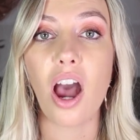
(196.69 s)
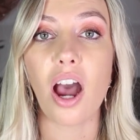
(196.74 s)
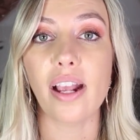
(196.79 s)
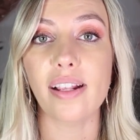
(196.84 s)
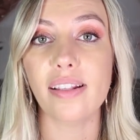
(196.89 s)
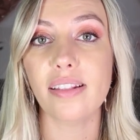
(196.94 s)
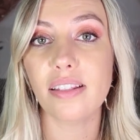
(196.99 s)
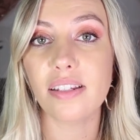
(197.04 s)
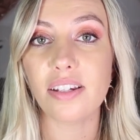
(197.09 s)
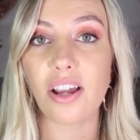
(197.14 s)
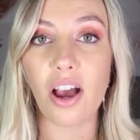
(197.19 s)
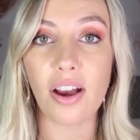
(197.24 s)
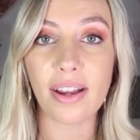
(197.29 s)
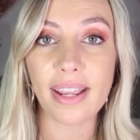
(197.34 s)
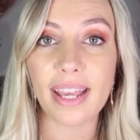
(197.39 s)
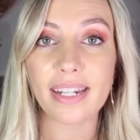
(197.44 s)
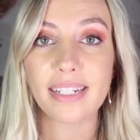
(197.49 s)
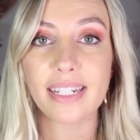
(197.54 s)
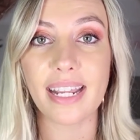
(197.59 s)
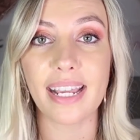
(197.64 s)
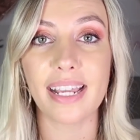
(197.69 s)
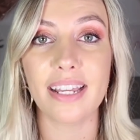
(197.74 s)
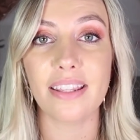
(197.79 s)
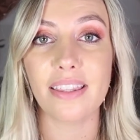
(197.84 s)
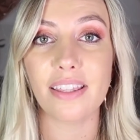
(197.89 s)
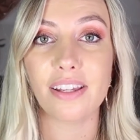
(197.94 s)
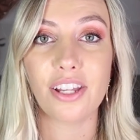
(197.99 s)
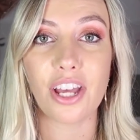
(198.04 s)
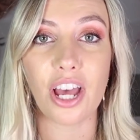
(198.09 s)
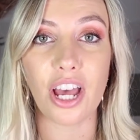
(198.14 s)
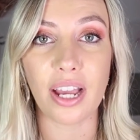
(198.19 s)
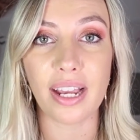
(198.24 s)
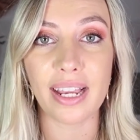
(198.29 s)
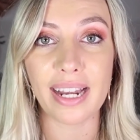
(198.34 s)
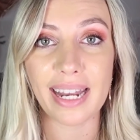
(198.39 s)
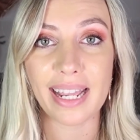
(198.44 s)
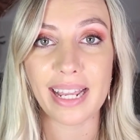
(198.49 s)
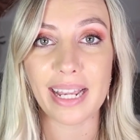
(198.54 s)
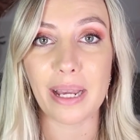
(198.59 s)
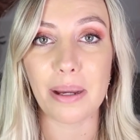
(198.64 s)
I start getting the
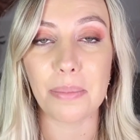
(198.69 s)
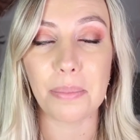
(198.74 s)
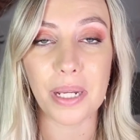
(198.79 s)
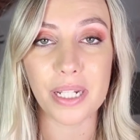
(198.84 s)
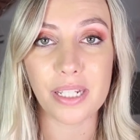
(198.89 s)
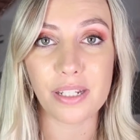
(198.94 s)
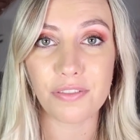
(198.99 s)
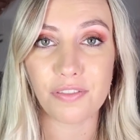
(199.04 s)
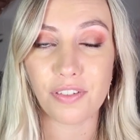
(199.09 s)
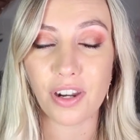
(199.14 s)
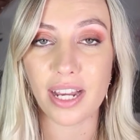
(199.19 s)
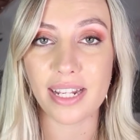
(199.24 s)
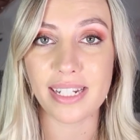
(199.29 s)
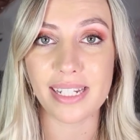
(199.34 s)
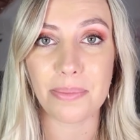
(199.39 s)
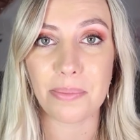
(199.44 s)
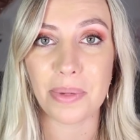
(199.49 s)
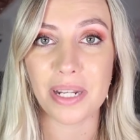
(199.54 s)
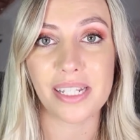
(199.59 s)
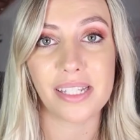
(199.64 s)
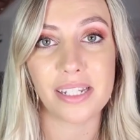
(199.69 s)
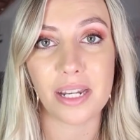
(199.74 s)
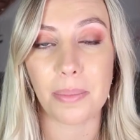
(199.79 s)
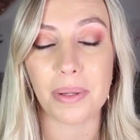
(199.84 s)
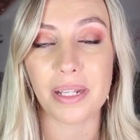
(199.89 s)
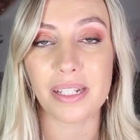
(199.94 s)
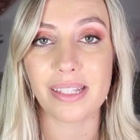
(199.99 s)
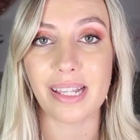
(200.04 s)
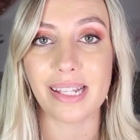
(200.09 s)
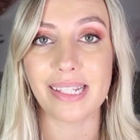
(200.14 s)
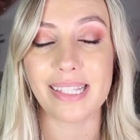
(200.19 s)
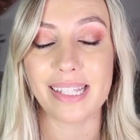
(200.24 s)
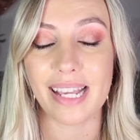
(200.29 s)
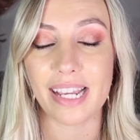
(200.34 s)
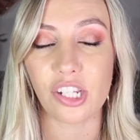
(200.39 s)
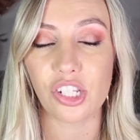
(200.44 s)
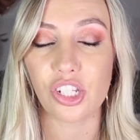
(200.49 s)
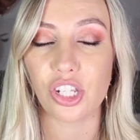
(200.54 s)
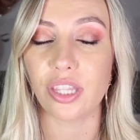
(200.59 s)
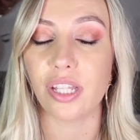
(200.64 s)
gurgling butterflies in my stomach
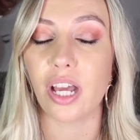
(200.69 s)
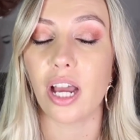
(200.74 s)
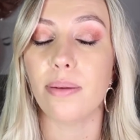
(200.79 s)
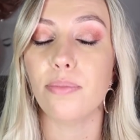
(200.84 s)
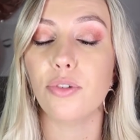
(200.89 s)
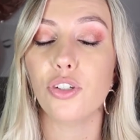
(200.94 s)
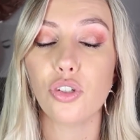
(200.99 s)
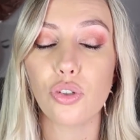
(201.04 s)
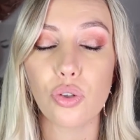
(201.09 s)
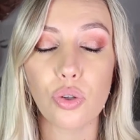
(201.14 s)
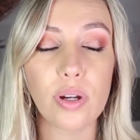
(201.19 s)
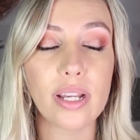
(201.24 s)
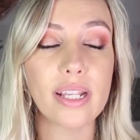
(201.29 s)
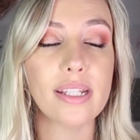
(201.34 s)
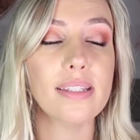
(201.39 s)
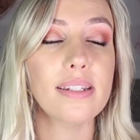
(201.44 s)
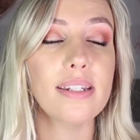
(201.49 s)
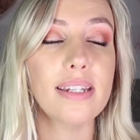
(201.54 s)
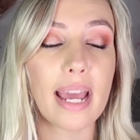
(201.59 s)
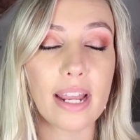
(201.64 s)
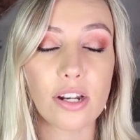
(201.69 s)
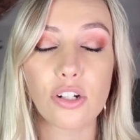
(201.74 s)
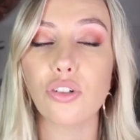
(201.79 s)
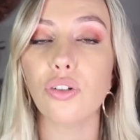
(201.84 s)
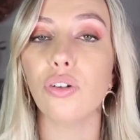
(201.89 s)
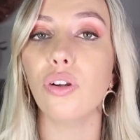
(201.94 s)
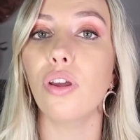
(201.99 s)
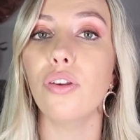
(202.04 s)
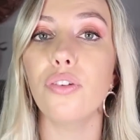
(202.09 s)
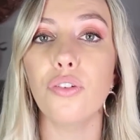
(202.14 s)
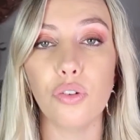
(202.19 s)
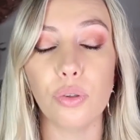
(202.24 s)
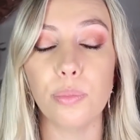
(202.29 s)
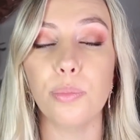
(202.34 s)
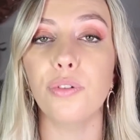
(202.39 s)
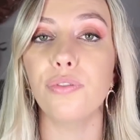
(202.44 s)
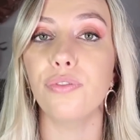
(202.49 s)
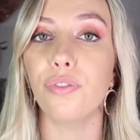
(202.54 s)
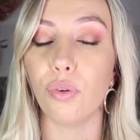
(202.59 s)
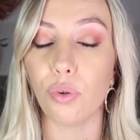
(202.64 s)
sensation that I'm sure is natural and
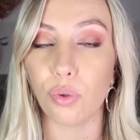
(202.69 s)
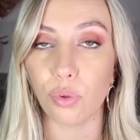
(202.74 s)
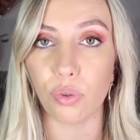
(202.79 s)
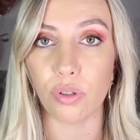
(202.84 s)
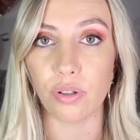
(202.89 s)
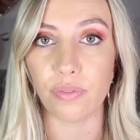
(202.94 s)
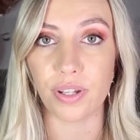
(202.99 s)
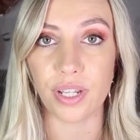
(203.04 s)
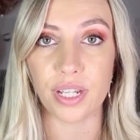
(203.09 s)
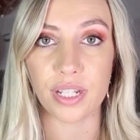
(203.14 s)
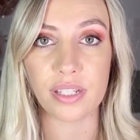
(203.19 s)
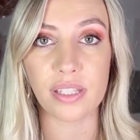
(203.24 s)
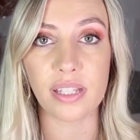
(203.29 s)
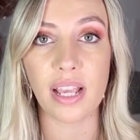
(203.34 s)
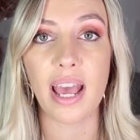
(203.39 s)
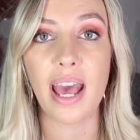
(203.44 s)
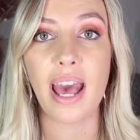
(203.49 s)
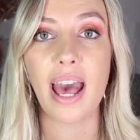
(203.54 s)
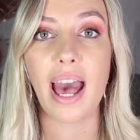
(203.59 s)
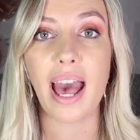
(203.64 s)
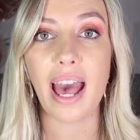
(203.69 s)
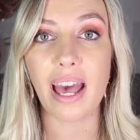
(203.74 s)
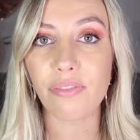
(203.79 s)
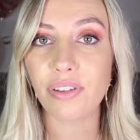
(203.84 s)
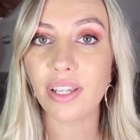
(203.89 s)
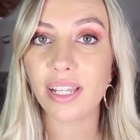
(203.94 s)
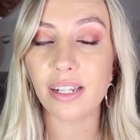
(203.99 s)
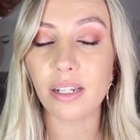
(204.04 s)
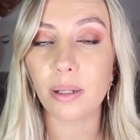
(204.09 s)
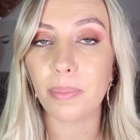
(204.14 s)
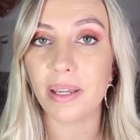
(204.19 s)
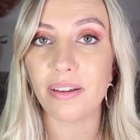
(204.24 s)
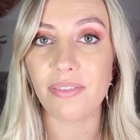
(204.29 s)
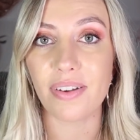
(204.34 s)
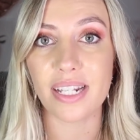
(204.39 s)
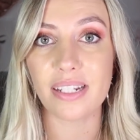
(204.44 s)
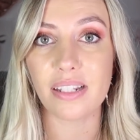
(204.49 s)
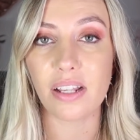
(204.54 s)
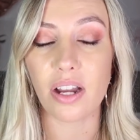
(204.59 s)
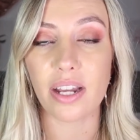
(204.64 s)
normal for all of us. Having a little bit of
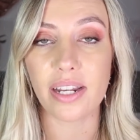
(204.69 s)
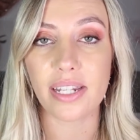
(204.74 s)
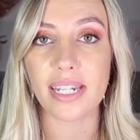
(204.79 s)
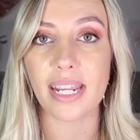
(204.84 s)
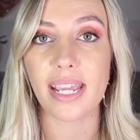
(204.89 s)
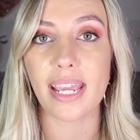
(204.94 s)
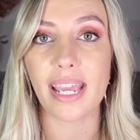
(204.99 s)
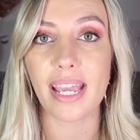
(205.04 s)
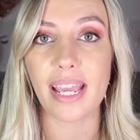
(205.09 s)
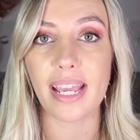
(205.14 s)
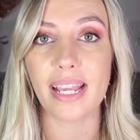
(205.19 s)
anxiety